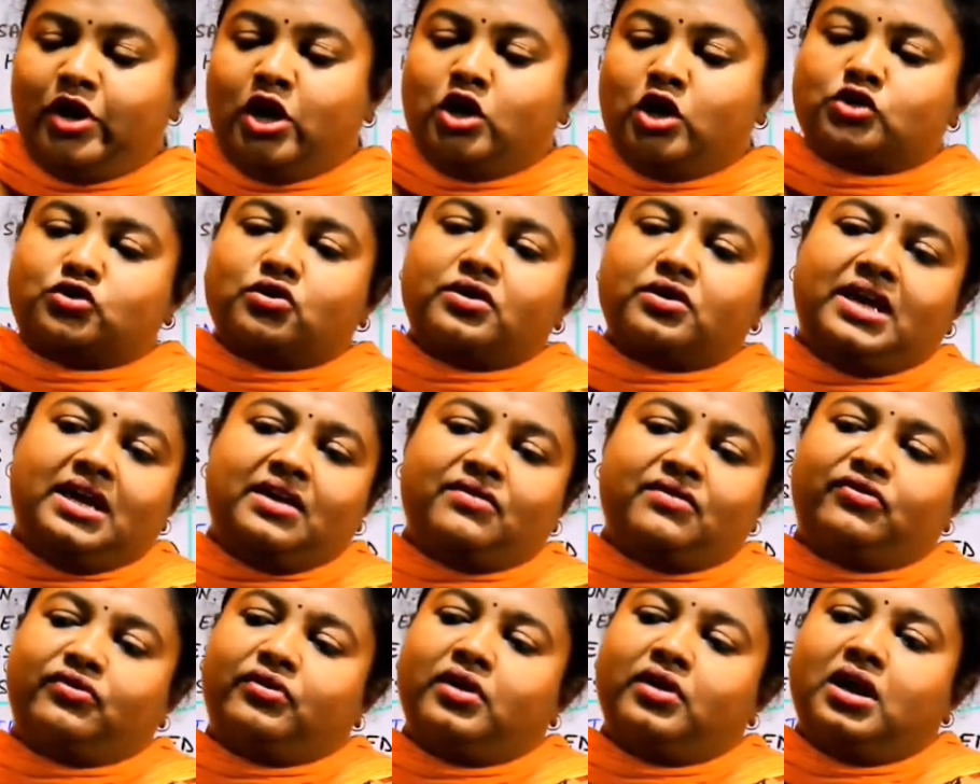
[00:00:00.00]
So
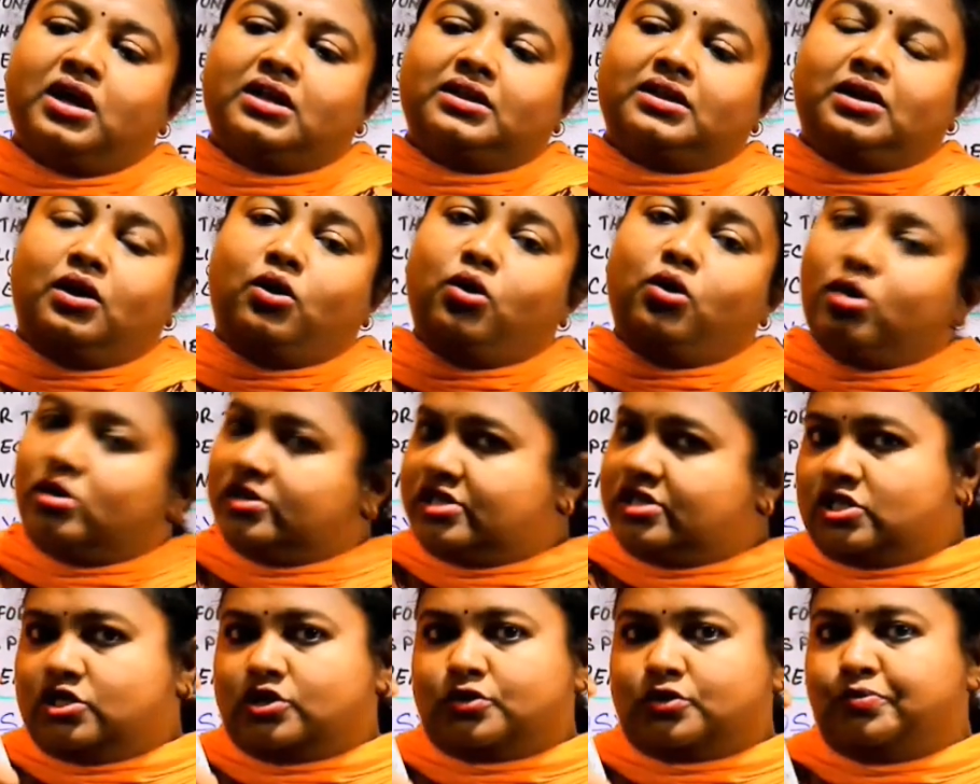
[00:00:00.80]
if the
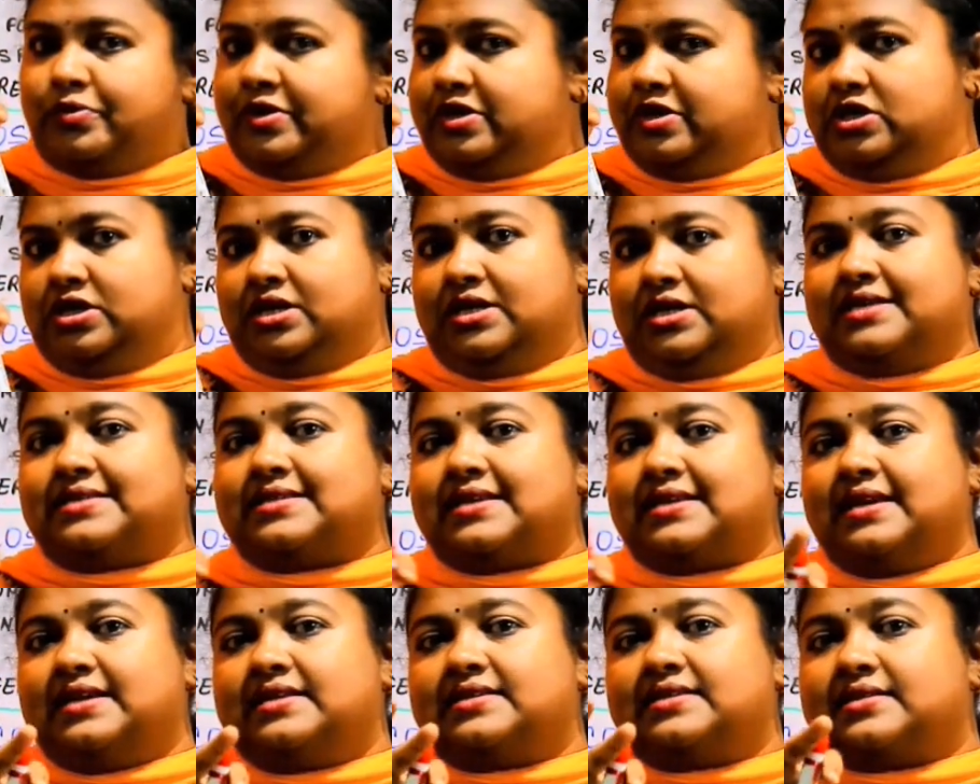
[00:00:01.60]
host species
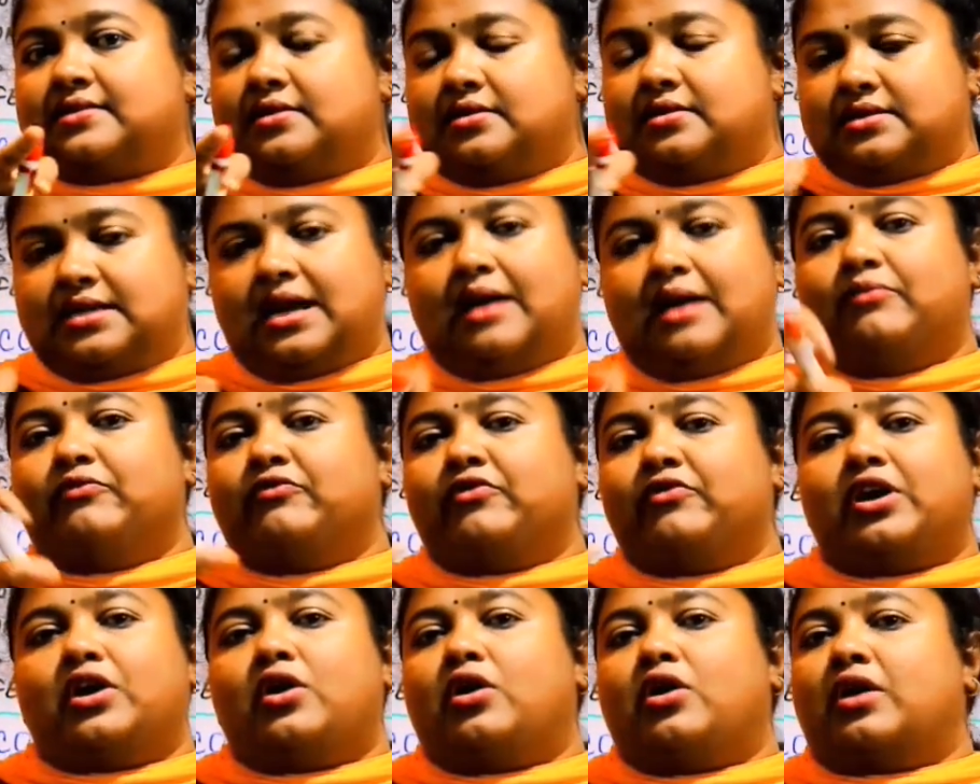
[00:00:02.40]
is some
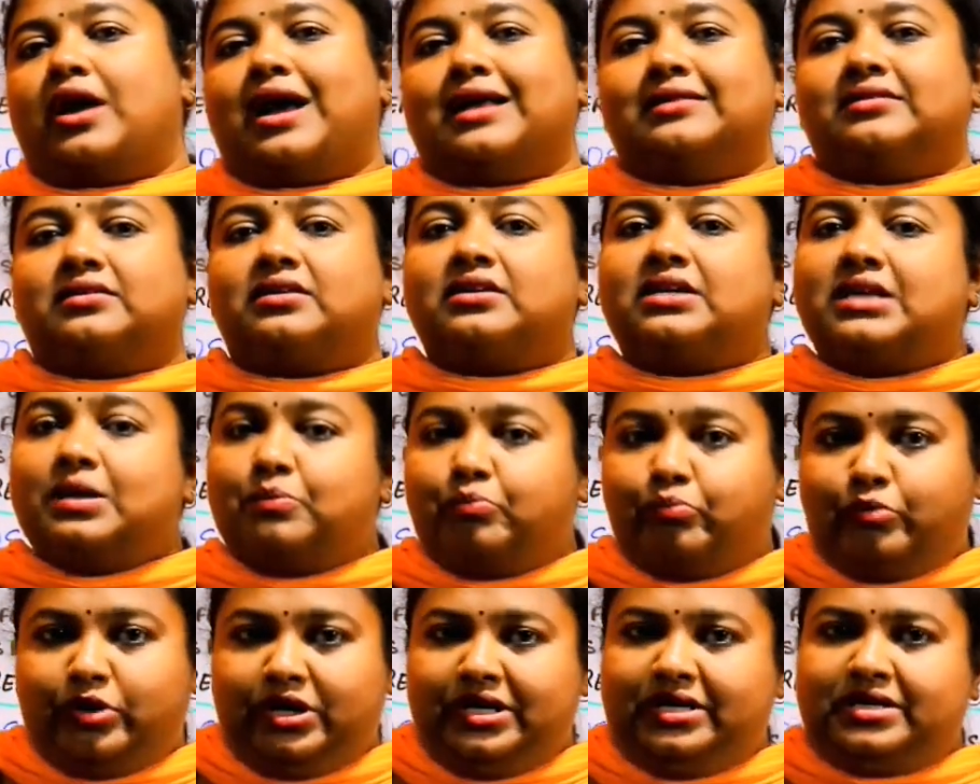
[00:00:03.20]
way or other
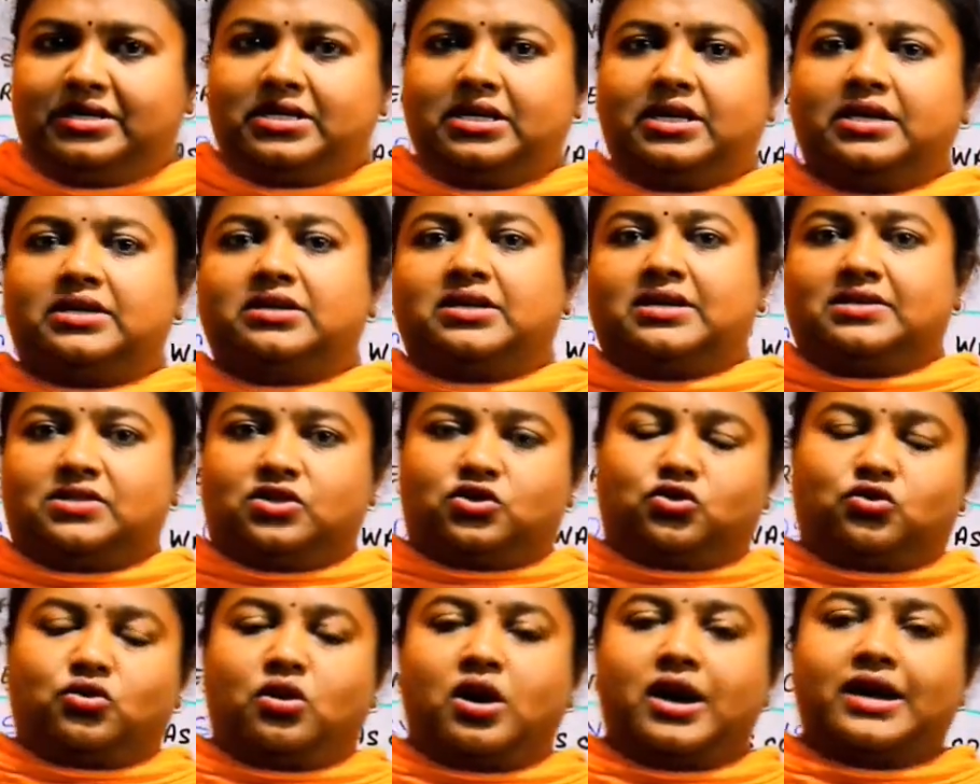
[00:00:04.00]
depleted,
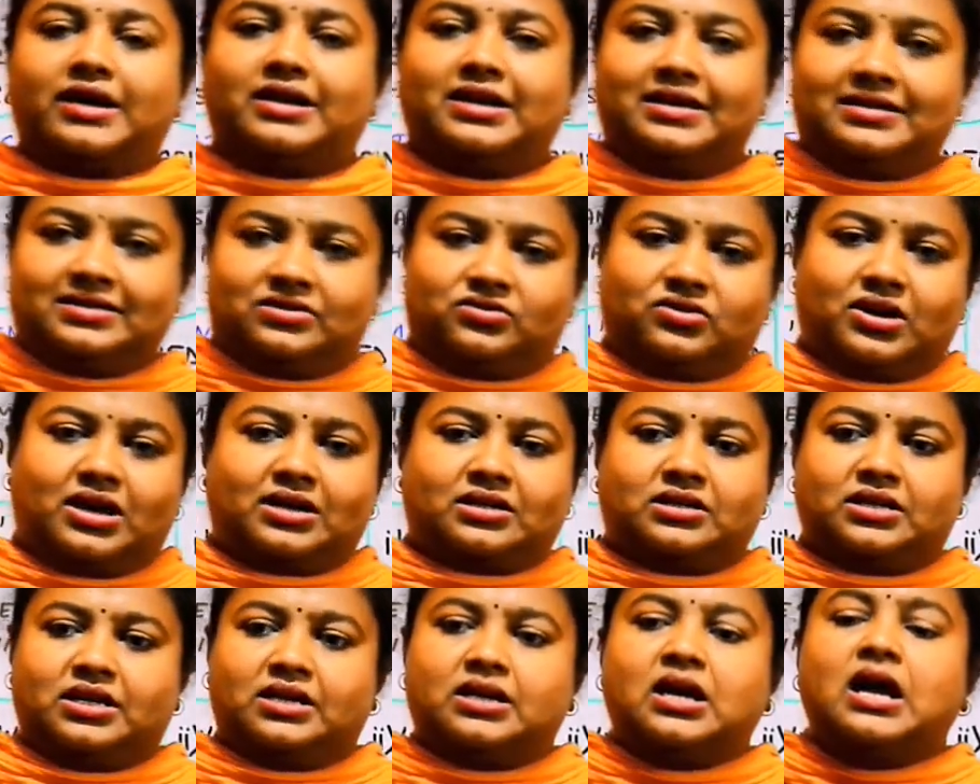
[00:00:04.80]
destroyed,
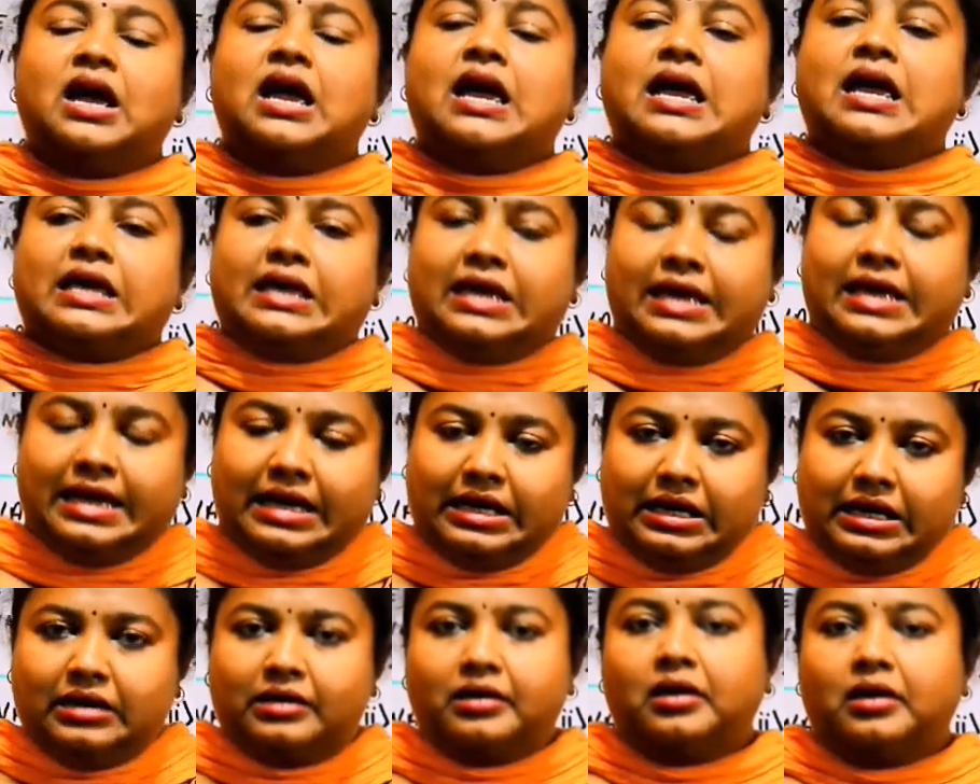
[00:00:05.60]
destructed,
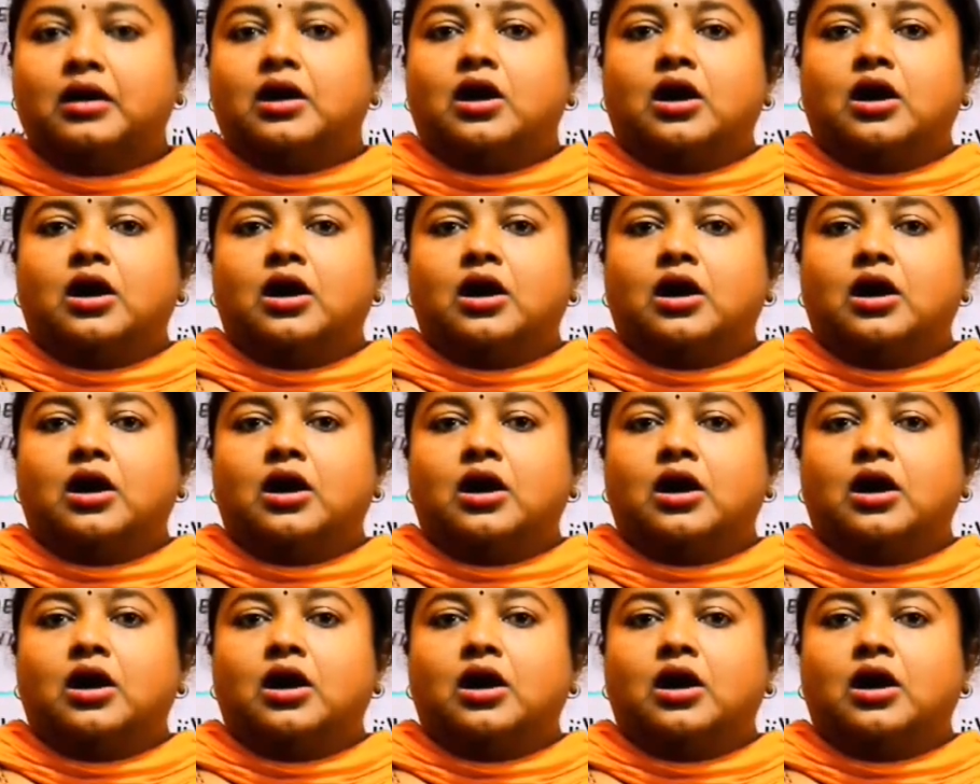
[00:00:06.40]
killed,